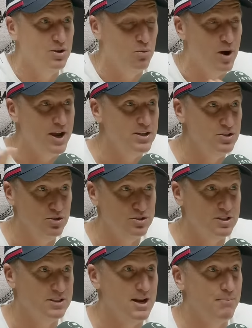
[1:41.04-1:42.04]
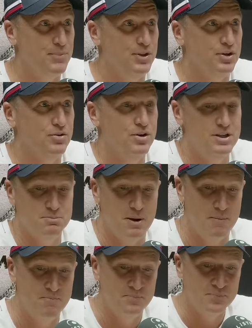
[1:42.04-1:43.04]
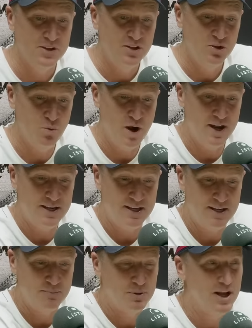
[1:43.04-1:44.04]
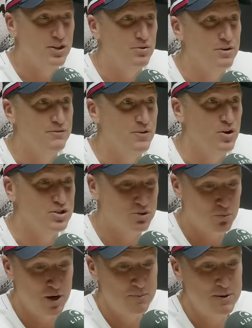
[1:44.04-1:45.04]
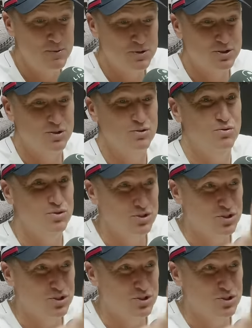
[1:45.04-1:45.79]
and the way he used the depth of the crease. But the way he played the reverse sweep, he was